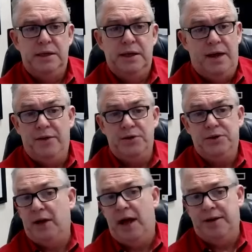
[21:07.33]
And there's a
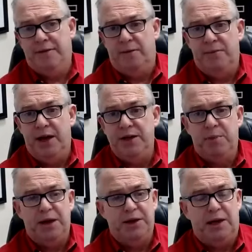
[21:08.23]
lot of them. They
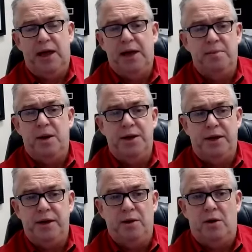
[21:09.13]
spend a lot of
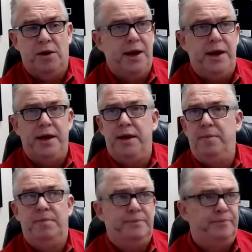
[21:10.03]
money on a
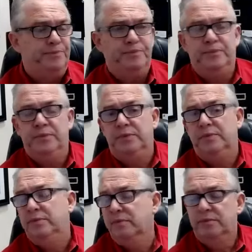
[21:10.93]

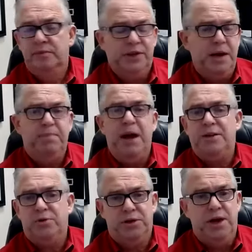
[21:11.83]
St.
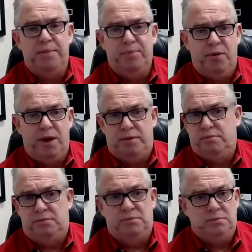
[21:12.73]
Patrick's Day parade.
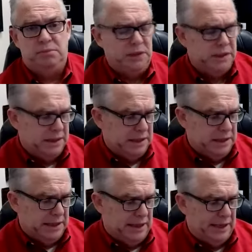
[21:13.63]

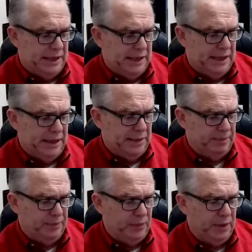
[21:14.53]
I
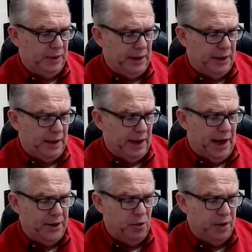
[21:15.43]

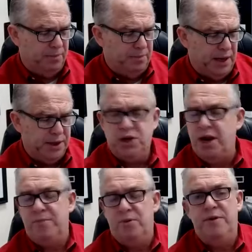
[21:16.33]
know a big
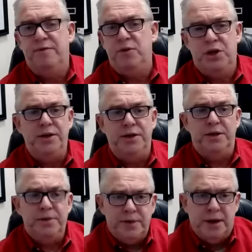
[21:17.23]
chamber in Virginia
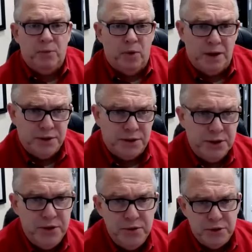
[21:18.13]
that runs a
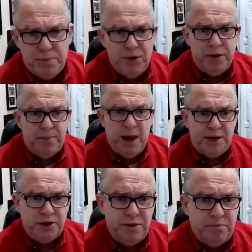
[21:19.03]
huge beauty
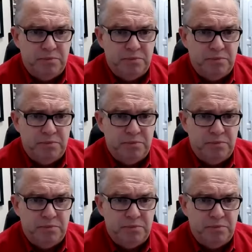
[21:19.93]
pageant.